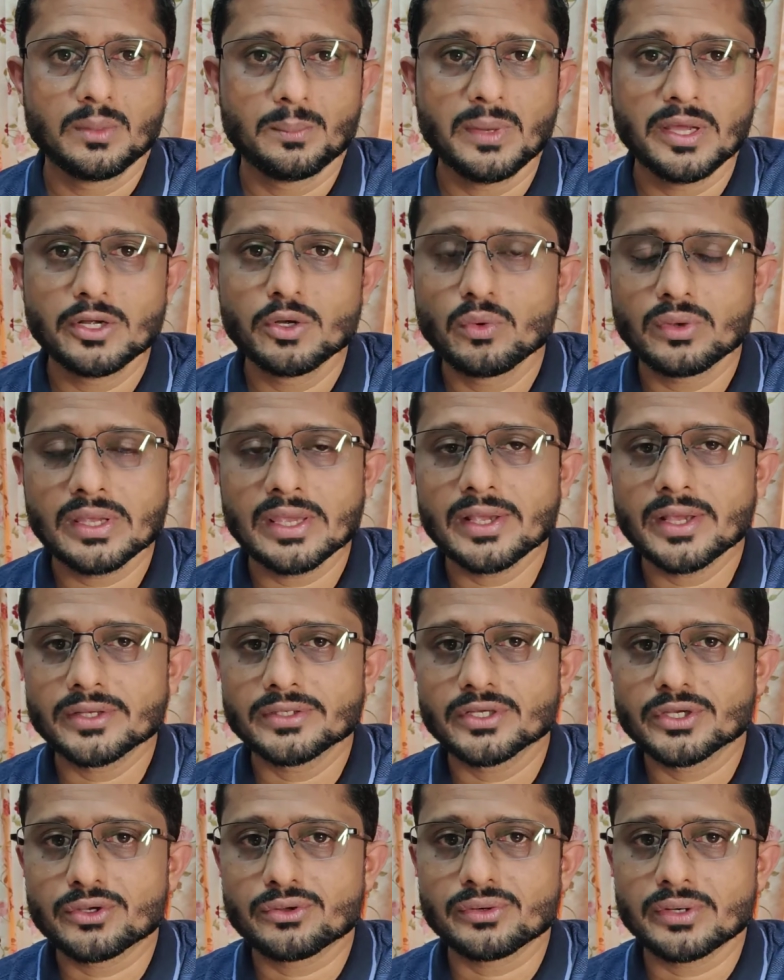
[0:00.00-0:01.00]
By looking at
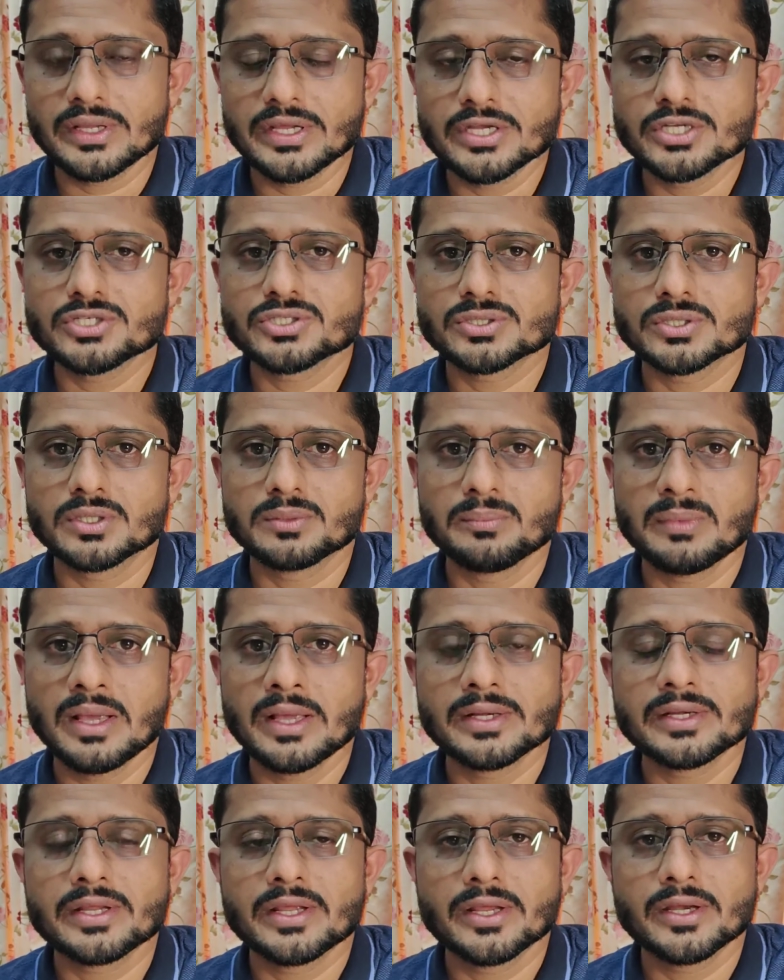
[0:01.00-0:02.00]
the creation,
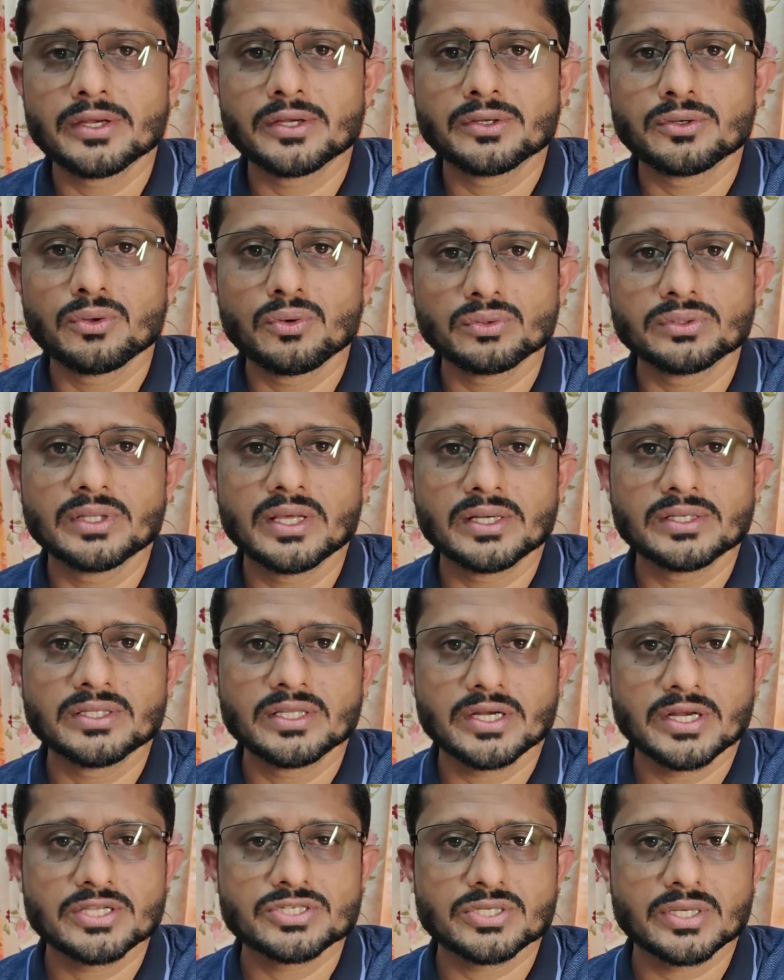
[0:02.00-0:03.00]
man can know that
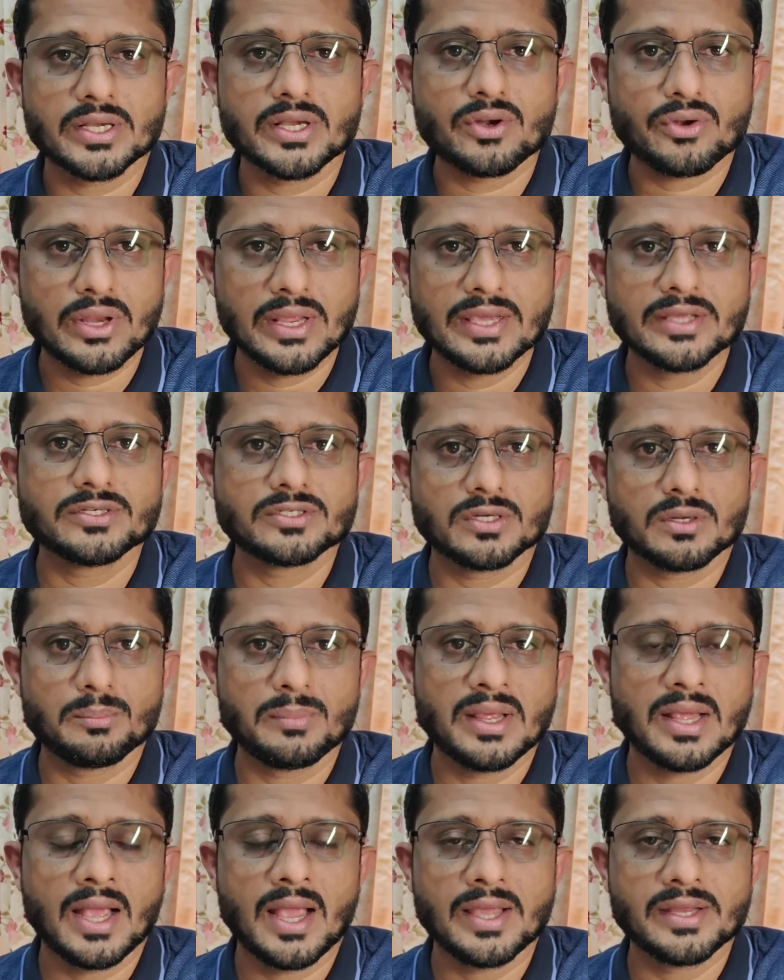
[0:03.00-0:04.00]
there is a creator
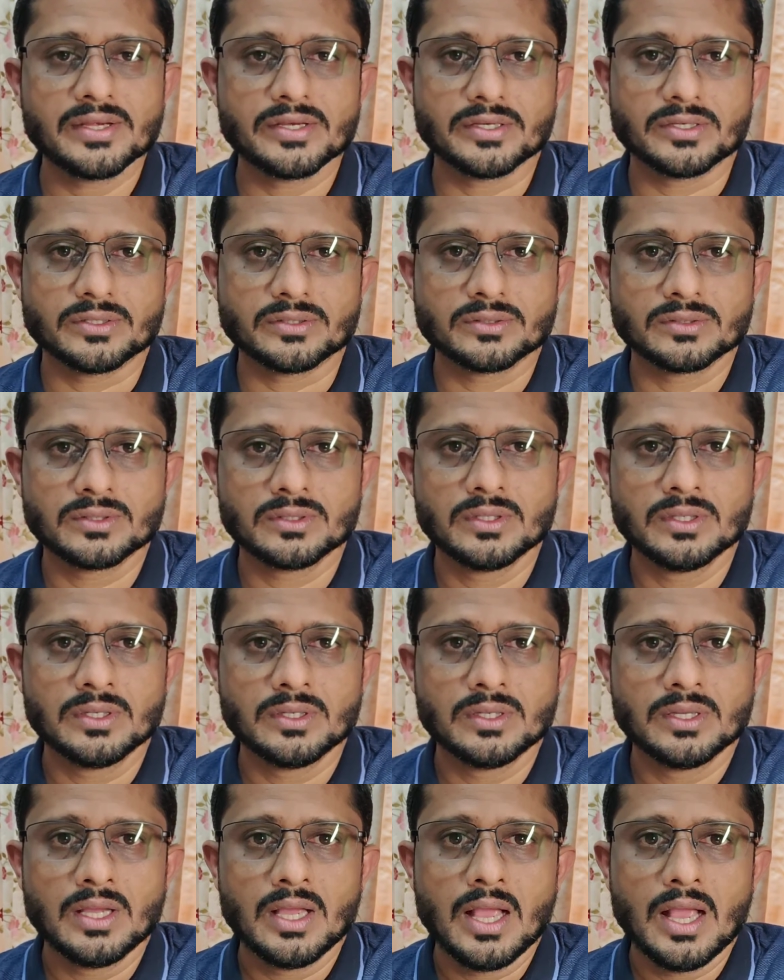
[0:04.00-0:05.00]
behind it.
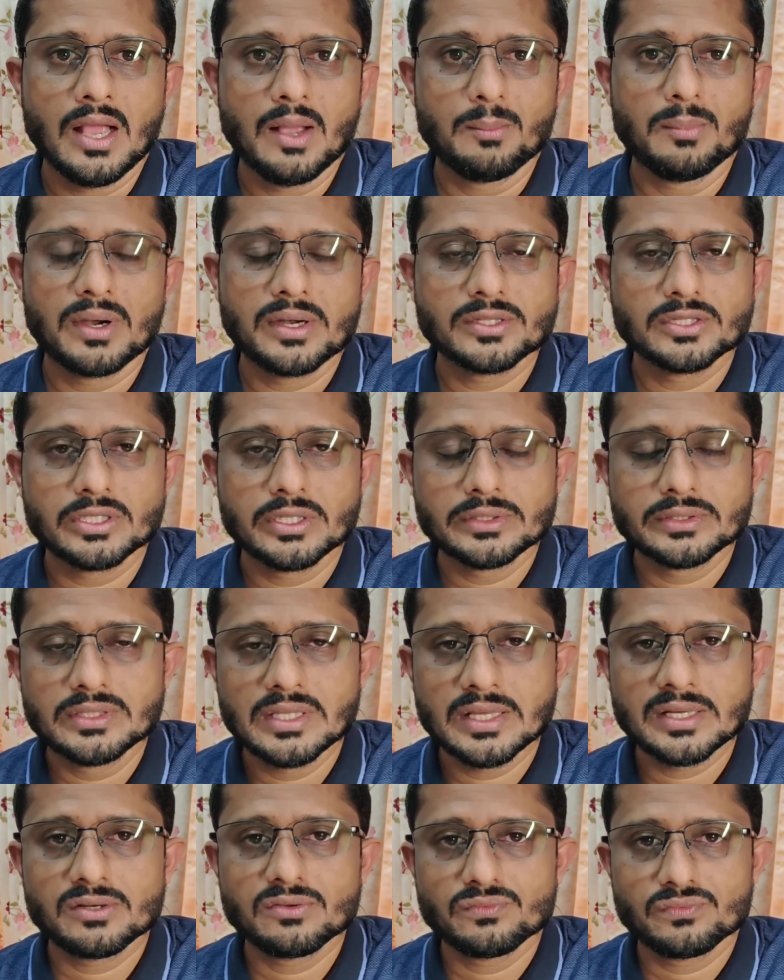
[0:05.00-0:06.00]
But
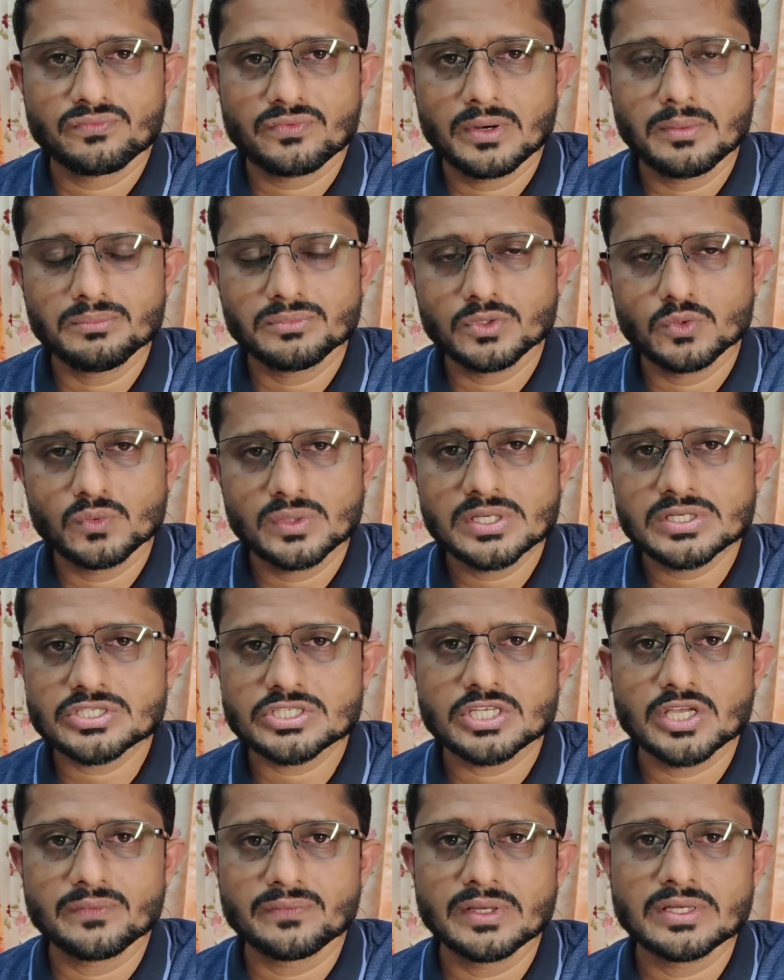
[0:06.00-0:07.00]
then from the verse
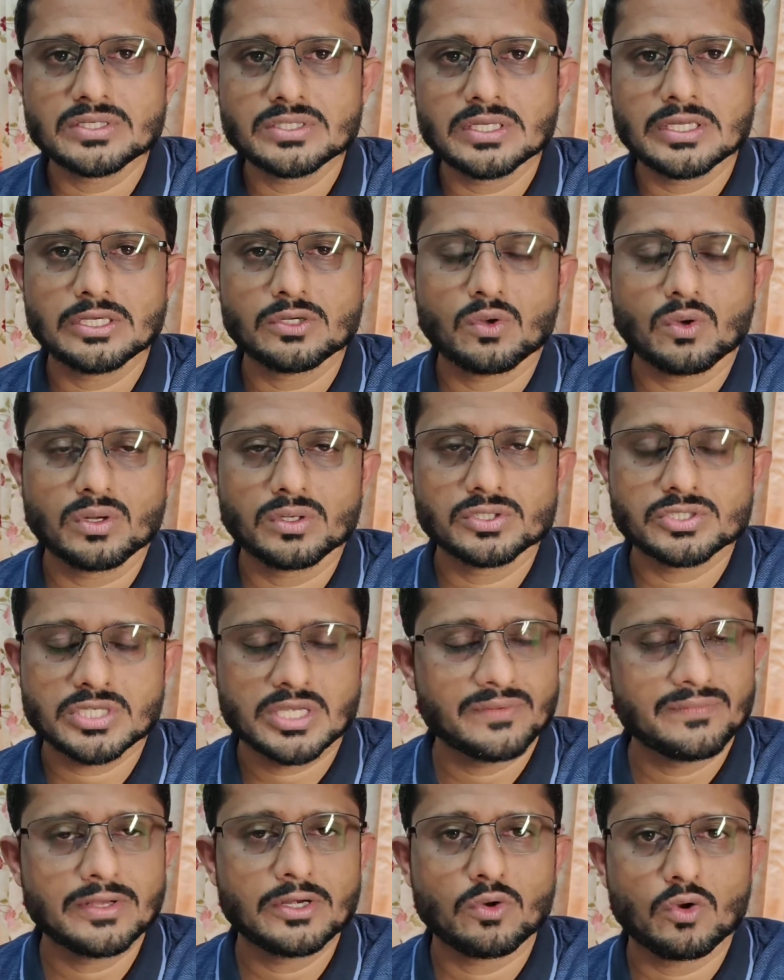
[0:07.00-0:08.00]

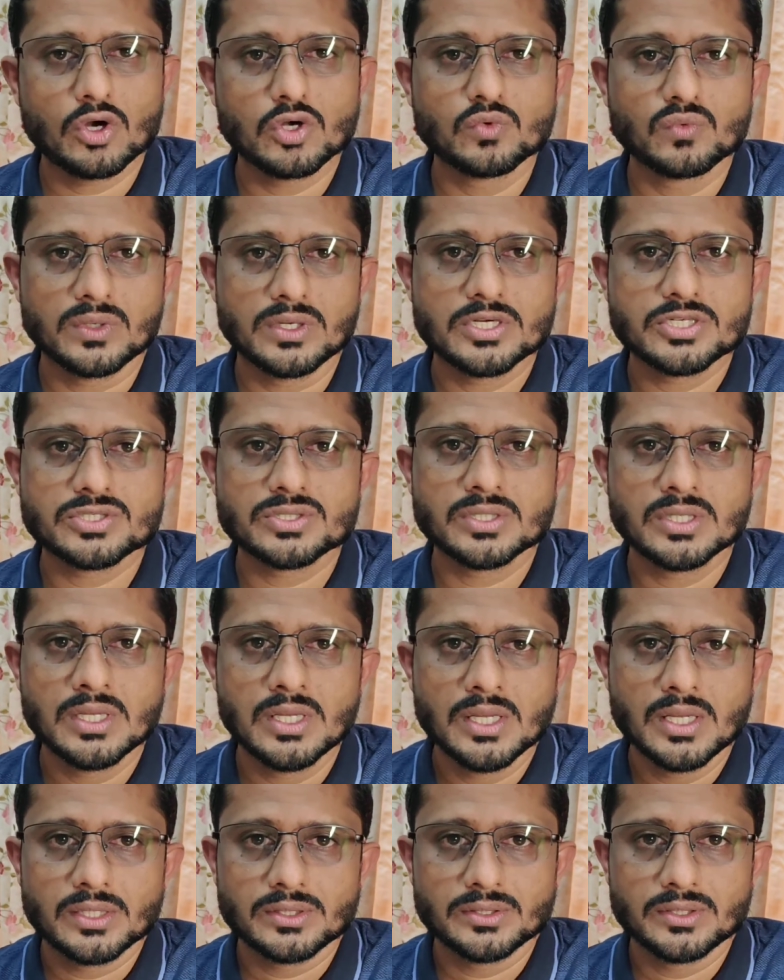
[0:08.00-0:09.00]
7 onwards,
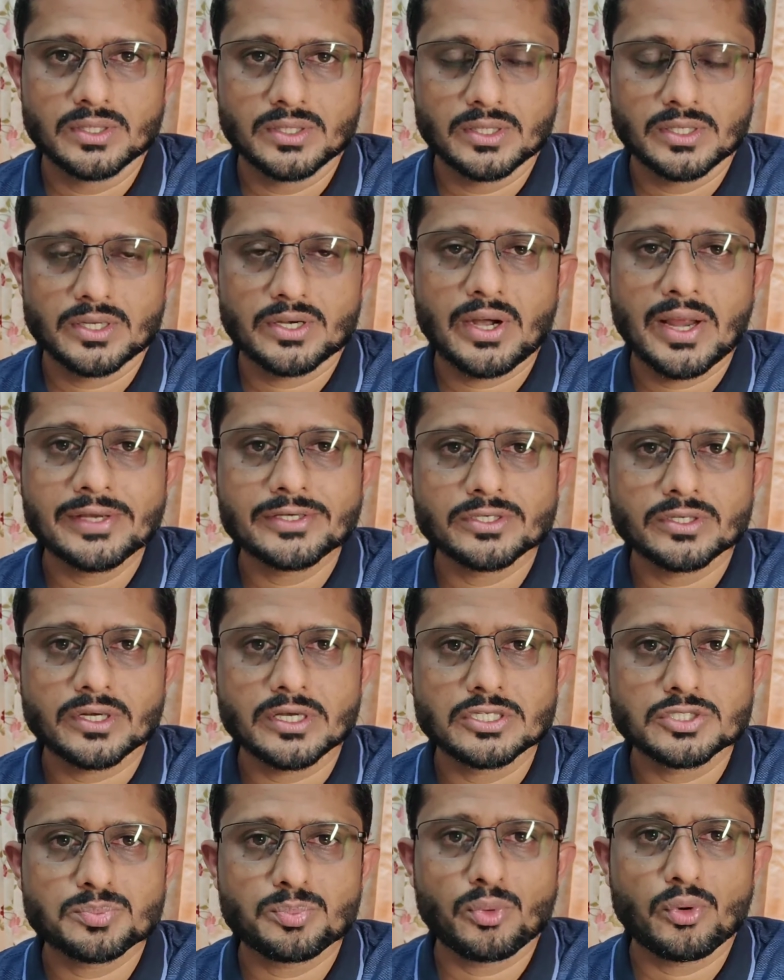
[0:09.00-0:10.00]
the writer
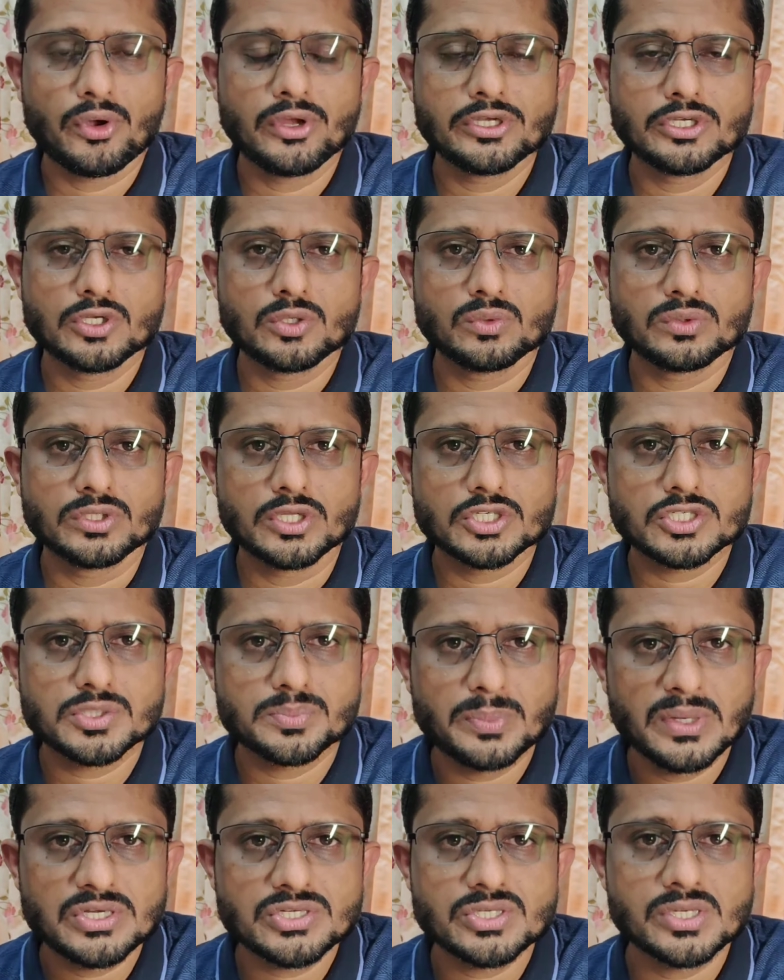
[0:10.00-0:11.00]
is pointing to the
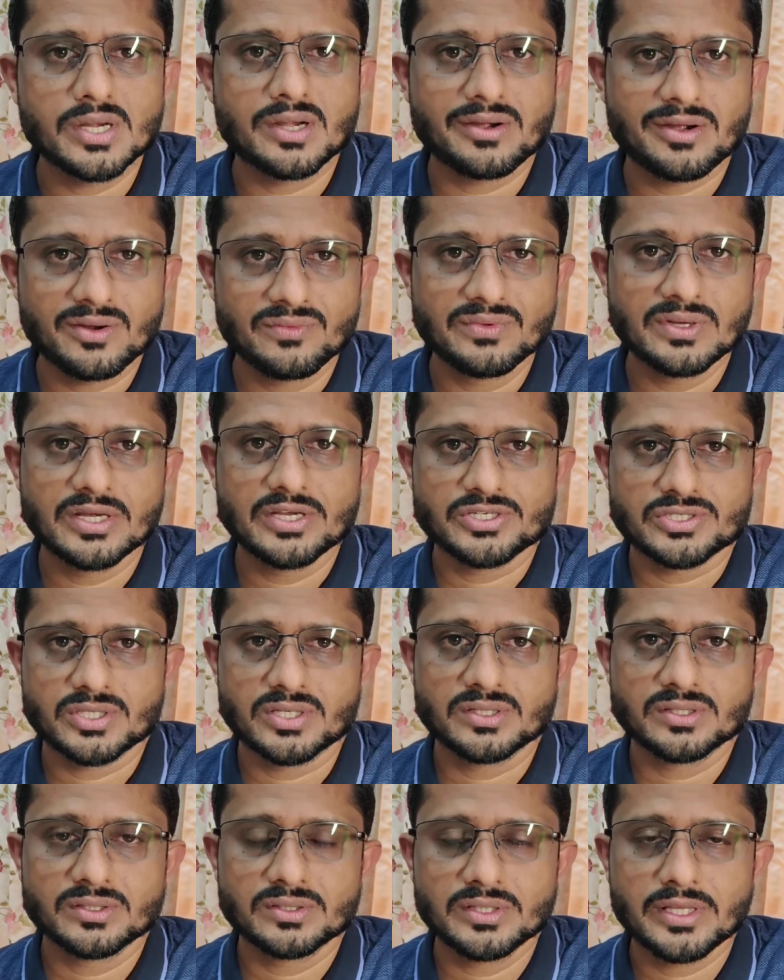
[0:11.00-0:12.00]
special
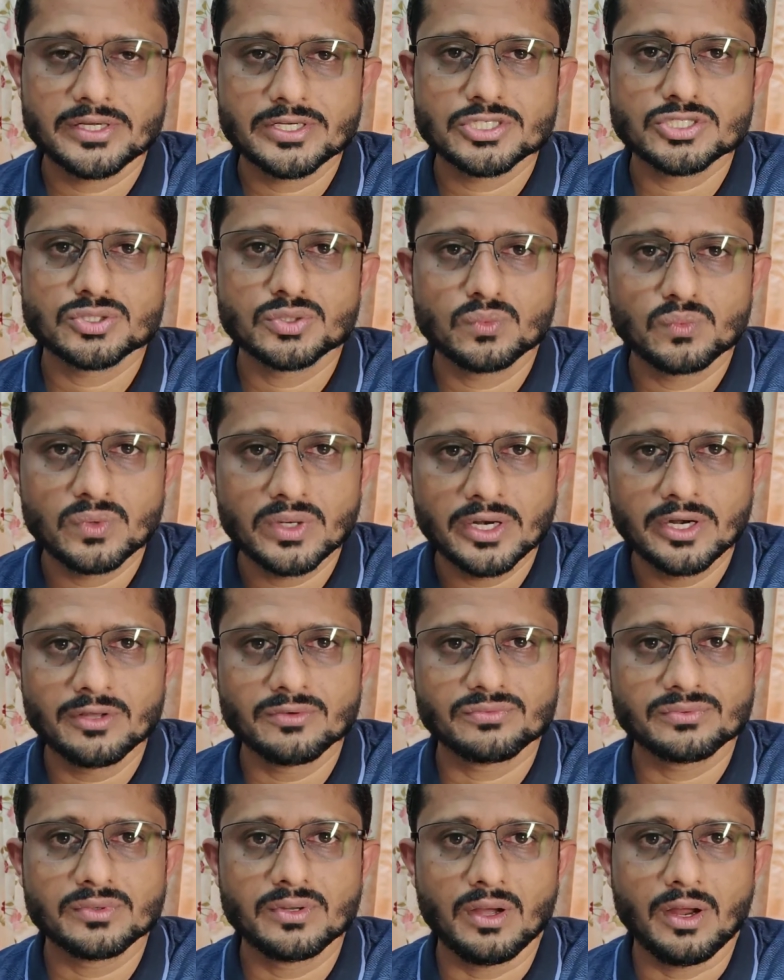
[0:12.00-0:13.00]
revelation, that is the Word
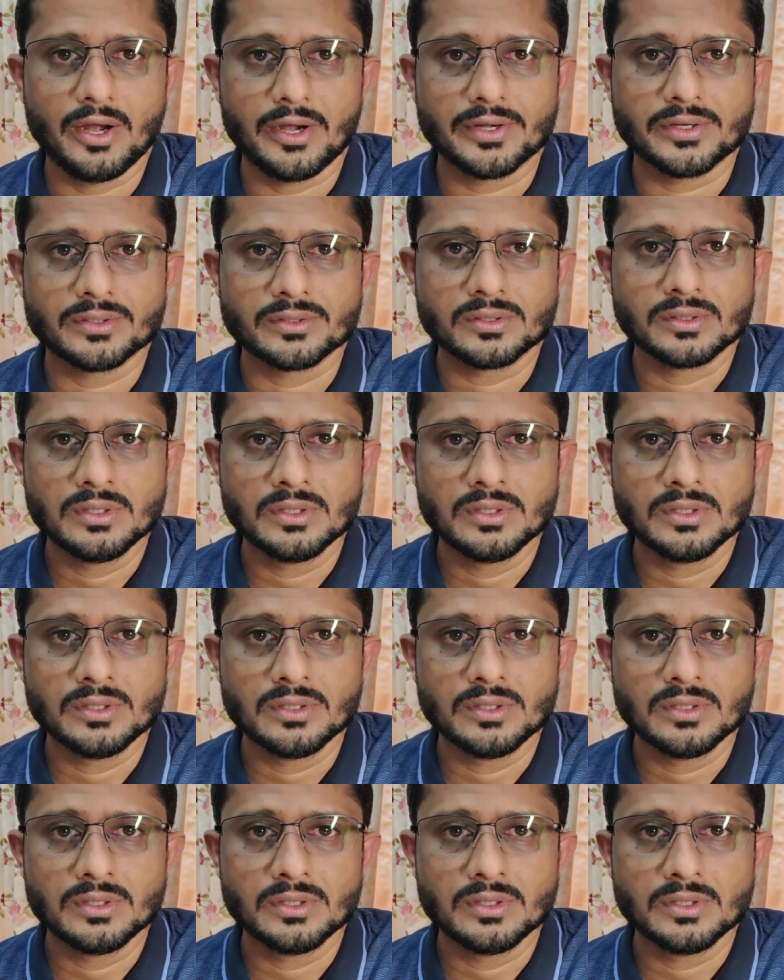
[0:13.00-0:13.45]
of God.